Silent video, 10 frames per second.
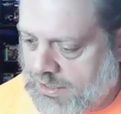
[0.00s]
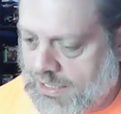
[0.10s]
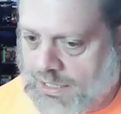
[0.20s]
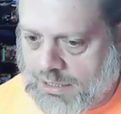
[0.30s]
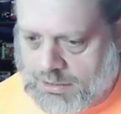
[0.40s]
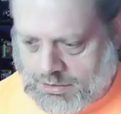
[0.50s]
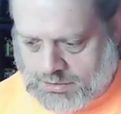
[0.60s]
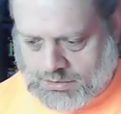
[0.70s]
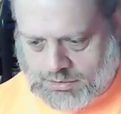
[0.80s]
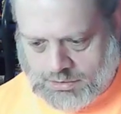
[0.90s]
yeah,
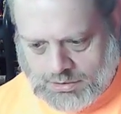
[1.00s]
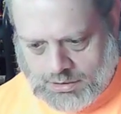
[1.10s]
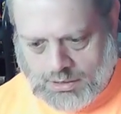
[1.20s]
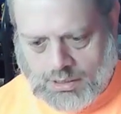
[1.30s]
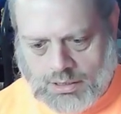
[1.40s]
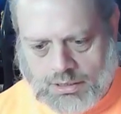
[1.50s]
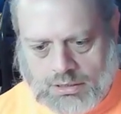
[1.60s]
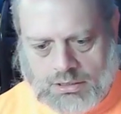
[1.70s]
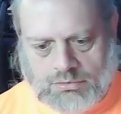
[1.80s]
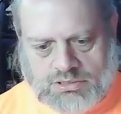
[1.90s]

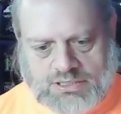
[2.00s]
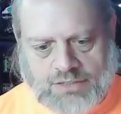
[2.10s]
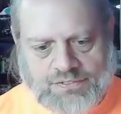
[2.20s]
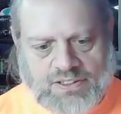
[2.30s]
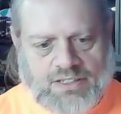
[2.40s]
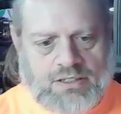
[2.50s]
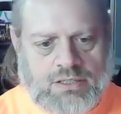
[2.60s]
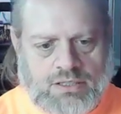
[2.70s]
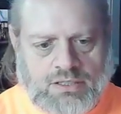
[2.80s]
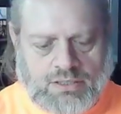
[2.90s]
good little stuff here,
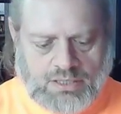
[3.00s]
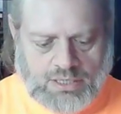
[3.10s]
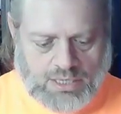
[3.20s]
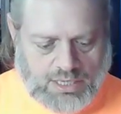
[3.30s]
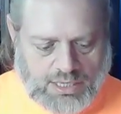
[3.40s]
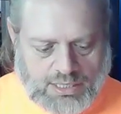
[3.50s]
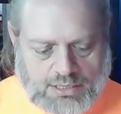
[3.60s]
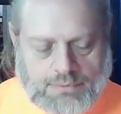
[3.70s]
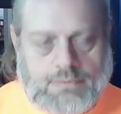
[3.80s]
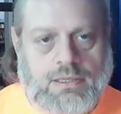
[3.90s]

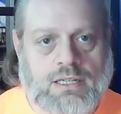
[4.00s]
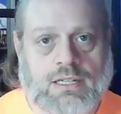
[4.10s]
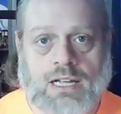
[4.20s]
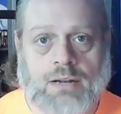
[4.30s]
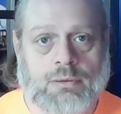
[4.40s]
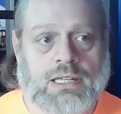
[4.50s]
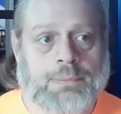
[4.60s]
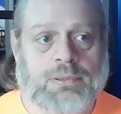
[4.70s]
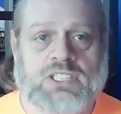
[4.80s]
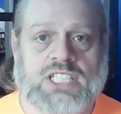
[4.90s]
and uh, I really
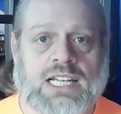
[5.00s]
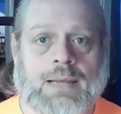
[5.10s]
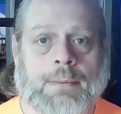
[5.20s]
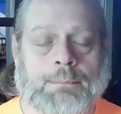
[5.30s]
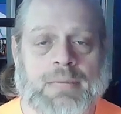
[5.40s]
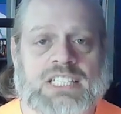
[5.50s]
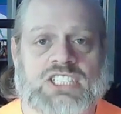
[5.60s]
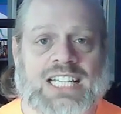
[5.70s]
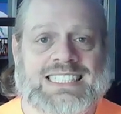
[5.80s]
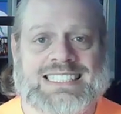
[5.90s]
appreciate it. Big
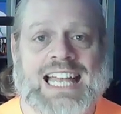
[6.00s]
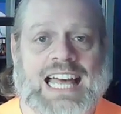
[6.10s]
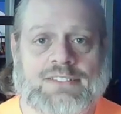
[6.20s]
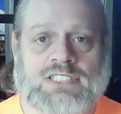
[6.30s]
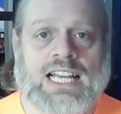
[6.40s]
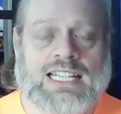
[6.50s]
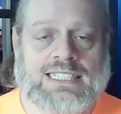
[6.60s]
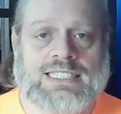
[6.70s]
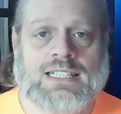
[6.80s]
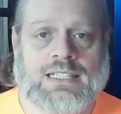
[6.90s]
J's Knives,
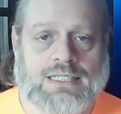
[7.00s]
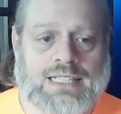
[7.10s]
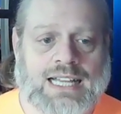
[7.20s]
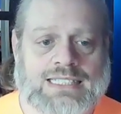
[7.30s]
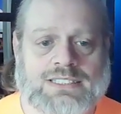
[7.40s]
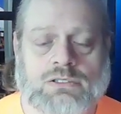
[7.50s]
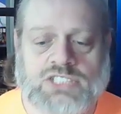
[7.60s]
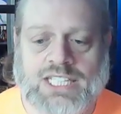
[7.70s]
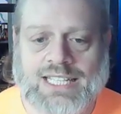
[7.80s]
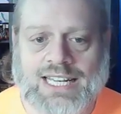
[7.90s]
guy, uh, guys, go
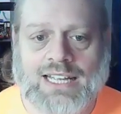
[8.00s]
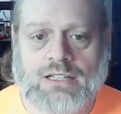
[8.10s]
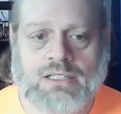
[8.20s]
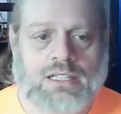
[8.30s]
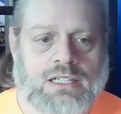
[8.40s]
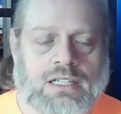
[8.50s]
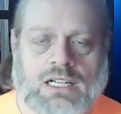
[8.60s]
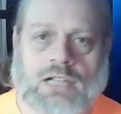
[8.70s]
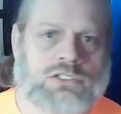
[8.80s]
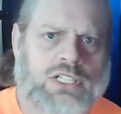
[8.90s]
check it out.
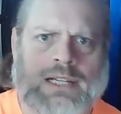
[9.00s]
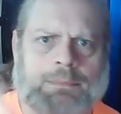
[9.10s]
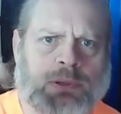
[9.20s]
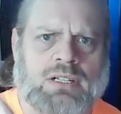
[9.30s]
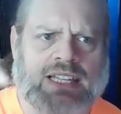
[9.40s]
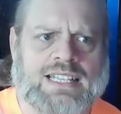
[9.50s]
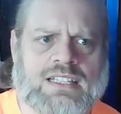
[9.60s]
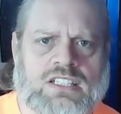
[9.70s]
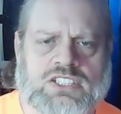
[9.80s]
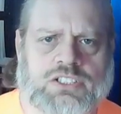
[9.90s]
I'll try and put a link in
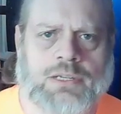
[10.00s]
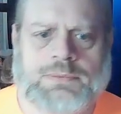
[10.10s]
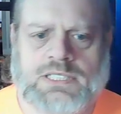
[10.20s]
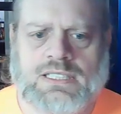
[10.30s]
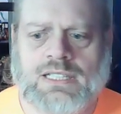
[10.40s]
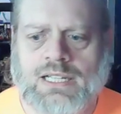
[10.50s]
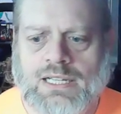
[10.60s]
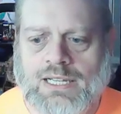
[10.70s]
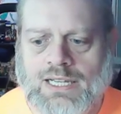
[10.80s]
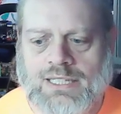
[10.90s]
the description,
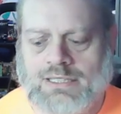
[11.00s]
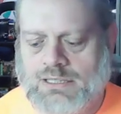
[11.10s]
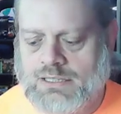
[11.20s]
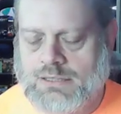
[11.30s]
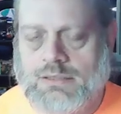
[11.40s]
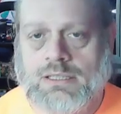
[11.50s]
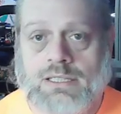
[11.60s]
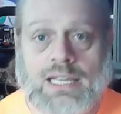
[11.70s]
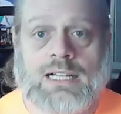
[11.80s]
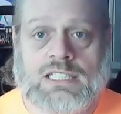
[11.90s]
and uh,
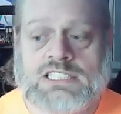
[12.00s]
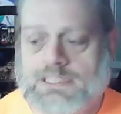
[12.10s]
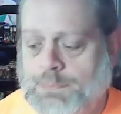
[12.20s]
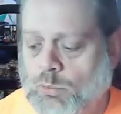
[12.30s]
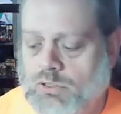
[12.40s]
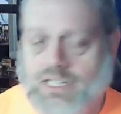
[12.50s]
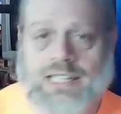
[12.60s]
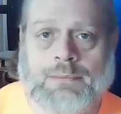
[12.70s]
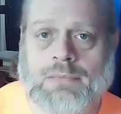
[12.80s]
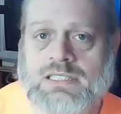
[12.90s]
yeah, let's support
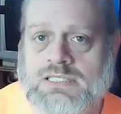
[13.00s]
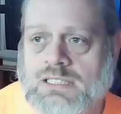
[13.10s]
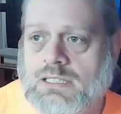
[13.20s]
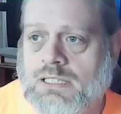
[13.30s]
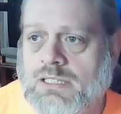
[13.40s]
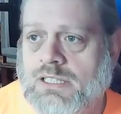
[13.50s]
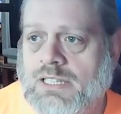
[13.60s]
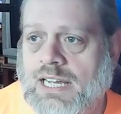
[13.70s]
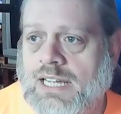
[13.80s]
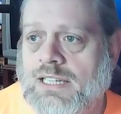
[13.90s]
him. He's a, a good
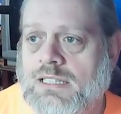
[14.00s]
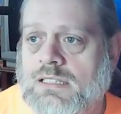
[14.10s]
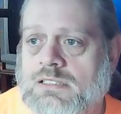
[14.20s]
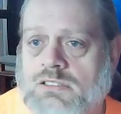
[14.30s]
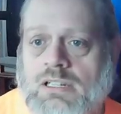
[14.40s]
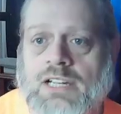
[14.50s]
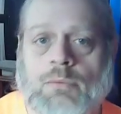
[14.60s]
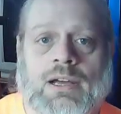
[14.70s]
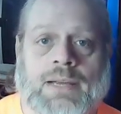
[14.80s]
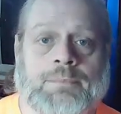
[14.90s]
guy. So
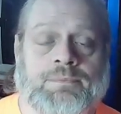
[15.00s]
anyway,